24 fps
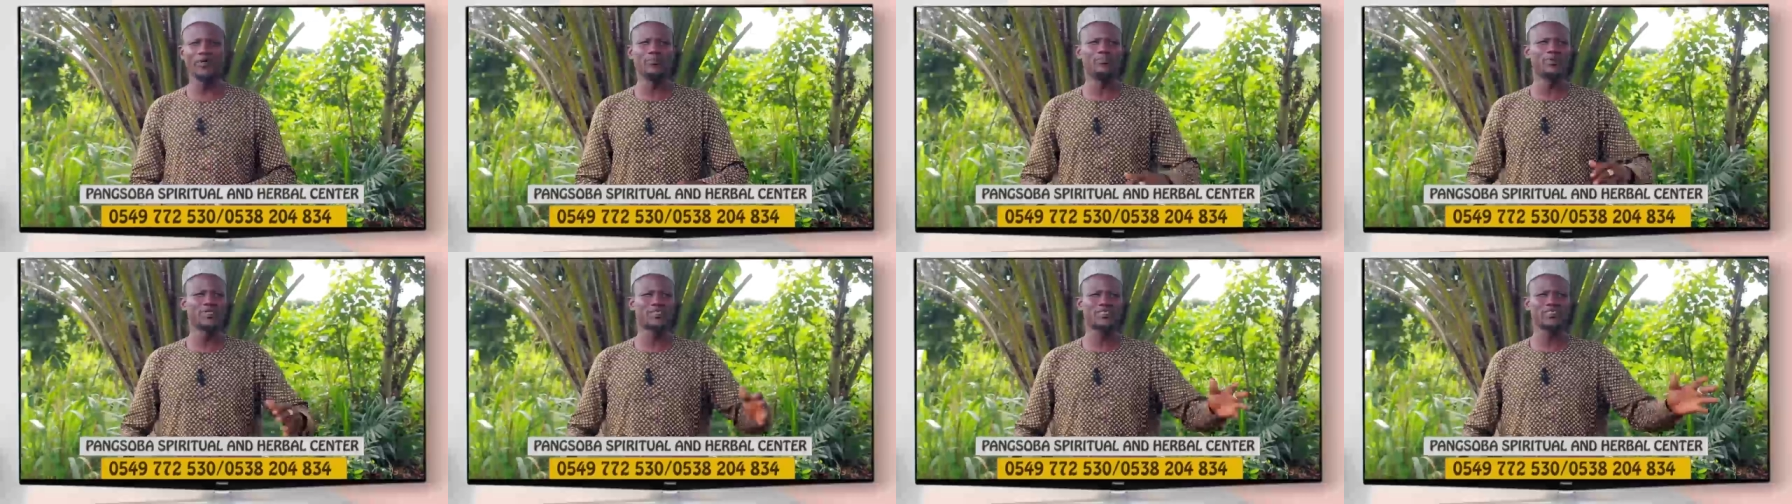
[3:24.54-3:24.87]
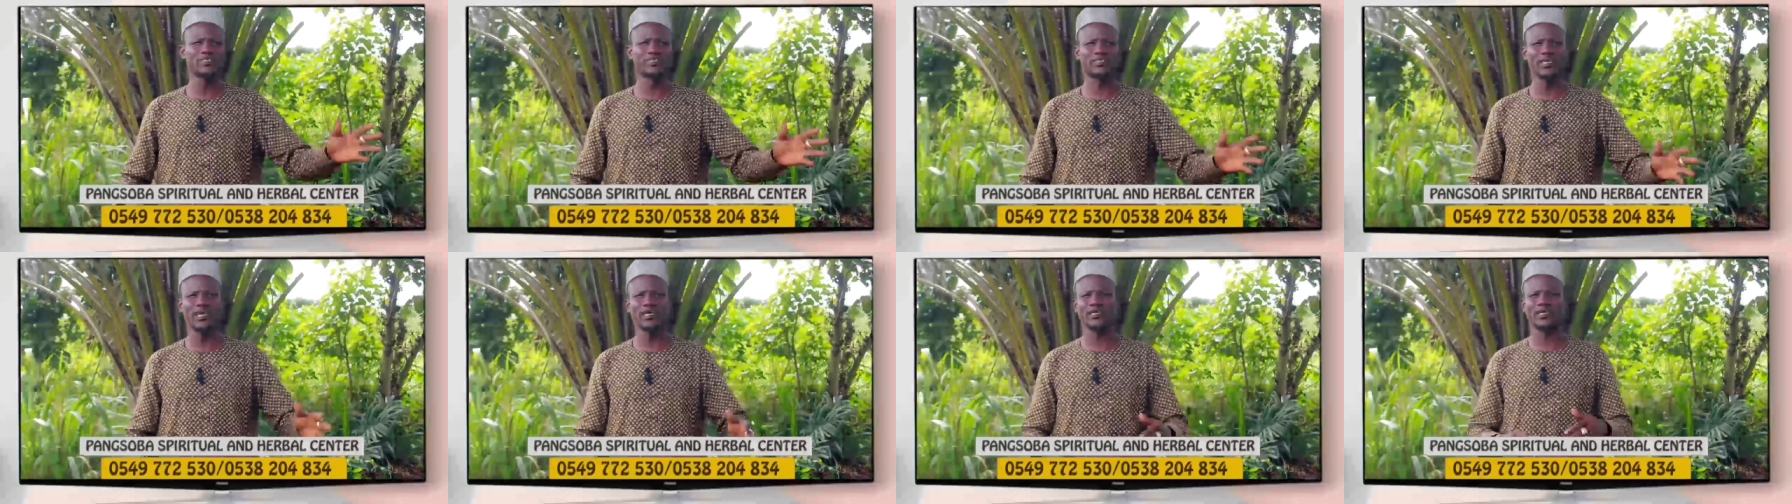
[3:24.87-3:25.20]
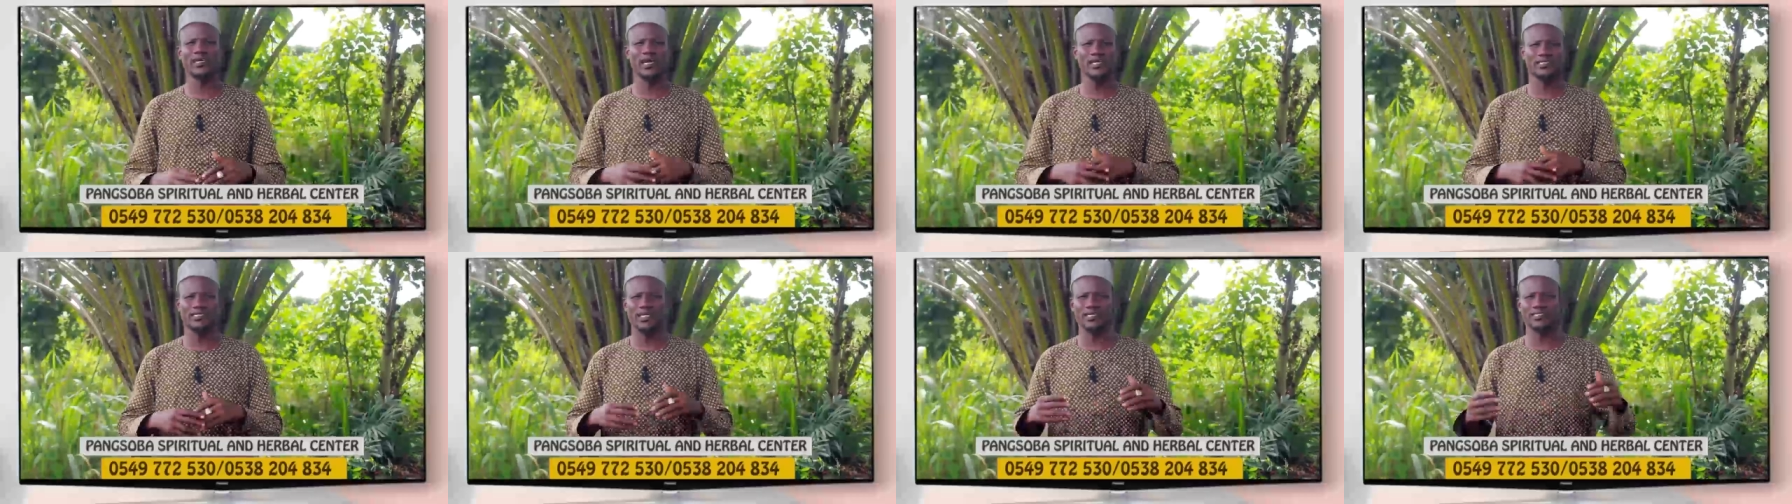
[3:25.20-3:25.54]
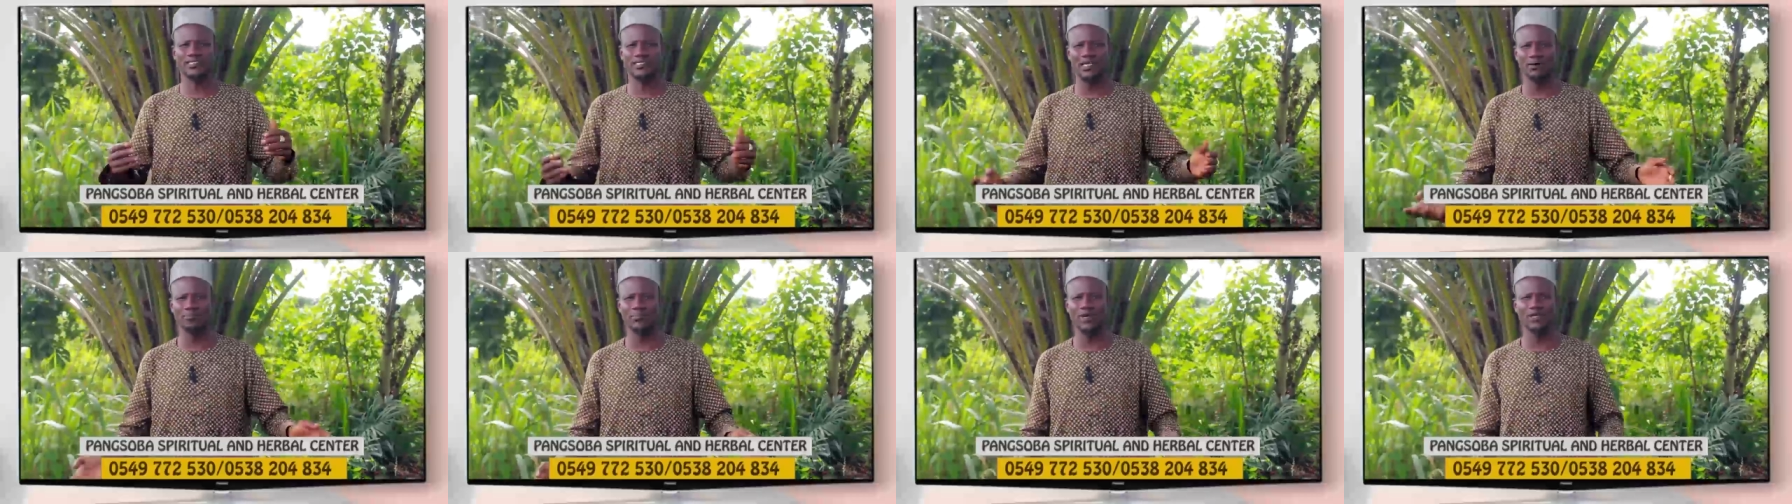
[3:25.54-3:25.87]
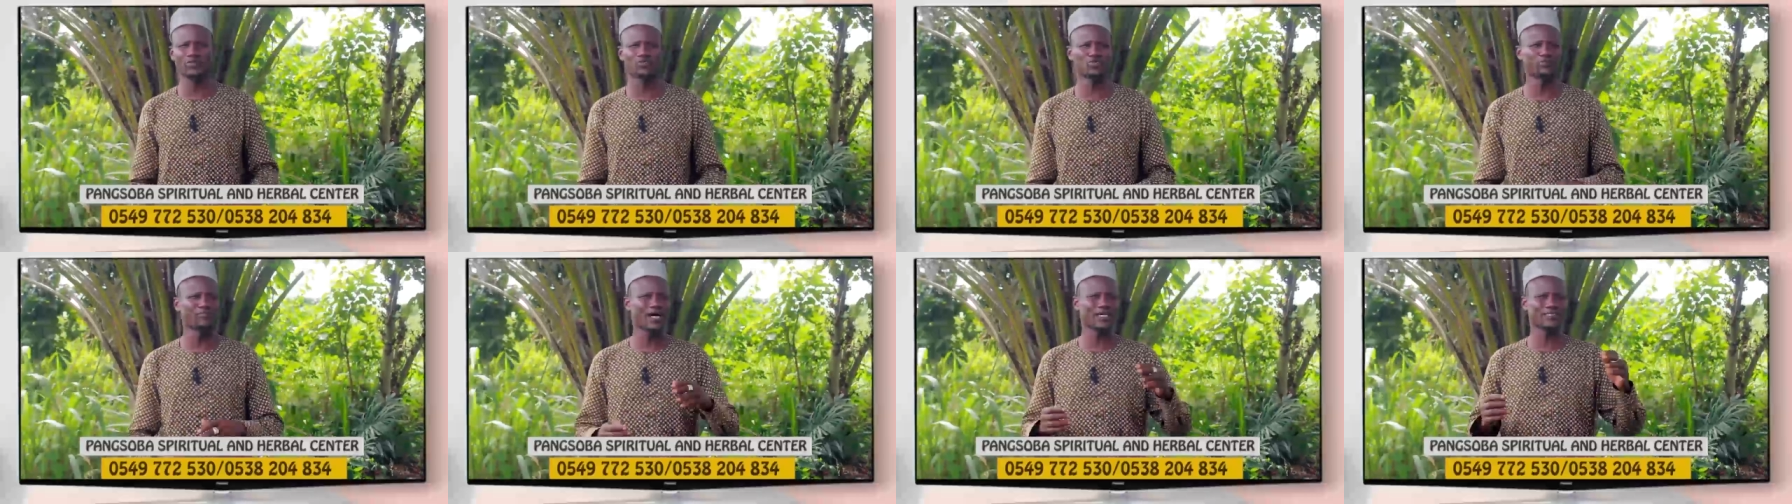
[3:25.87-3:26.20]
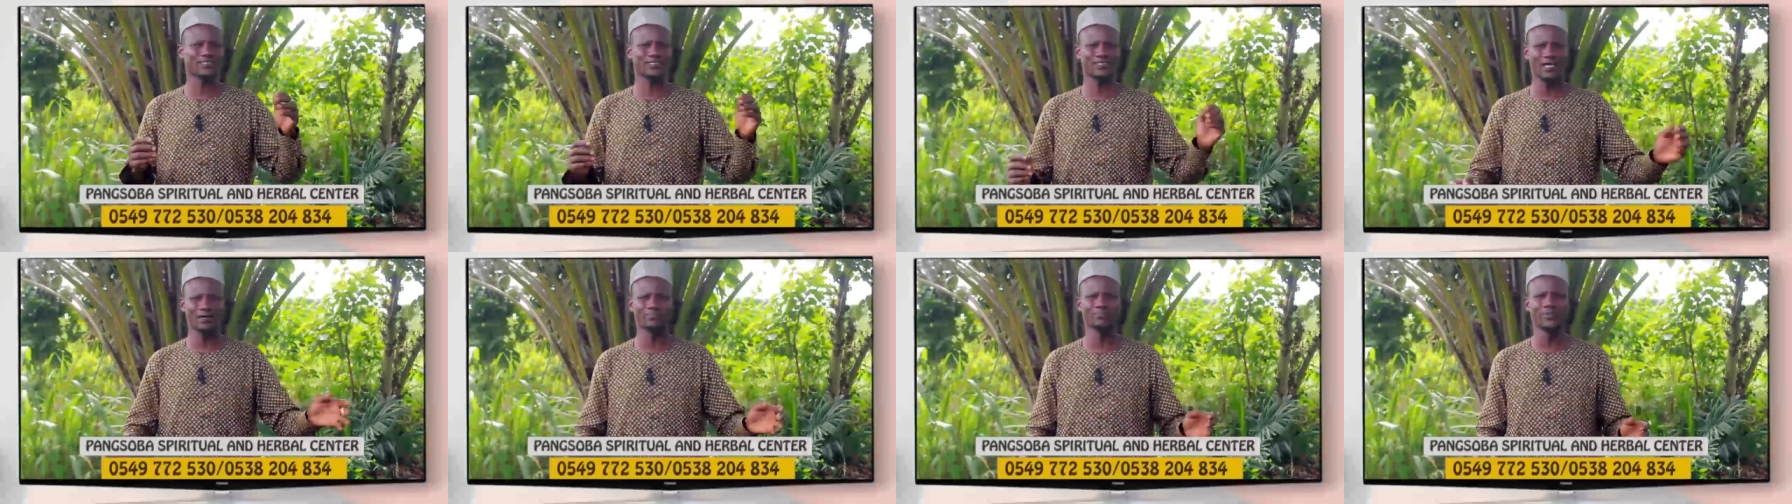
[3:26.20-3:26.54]
We beat the same Kratasem,
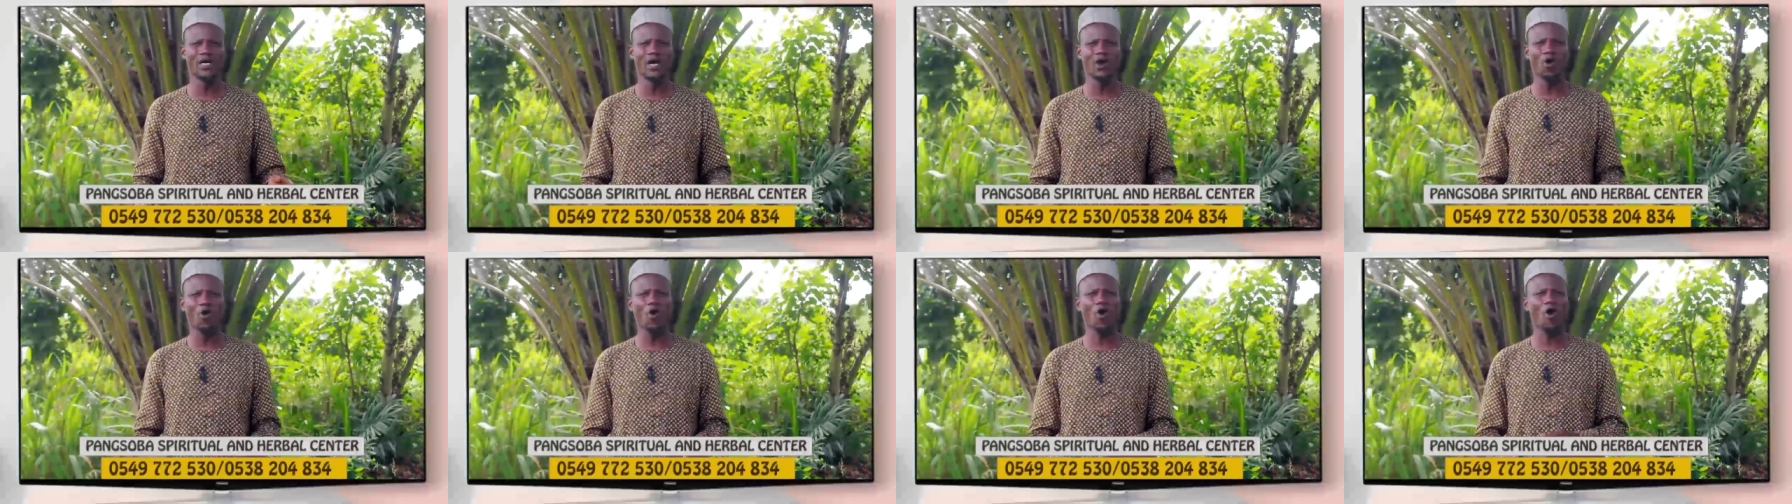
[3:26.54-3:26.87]
Juma Sem,